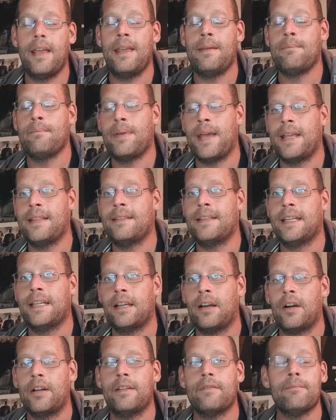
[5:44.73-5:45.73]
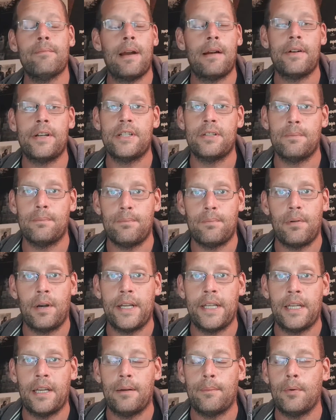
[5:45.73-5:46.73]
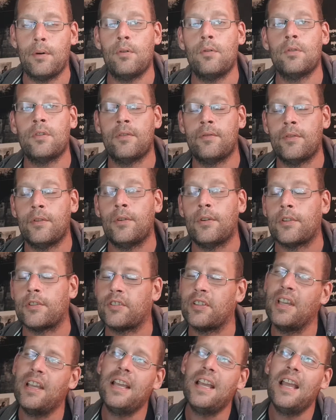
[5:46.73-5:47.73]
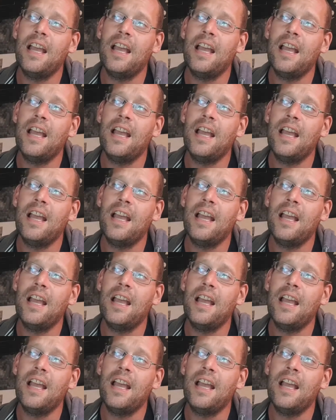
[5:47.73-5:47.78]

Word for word: impending kind of marriage breakup or divorce.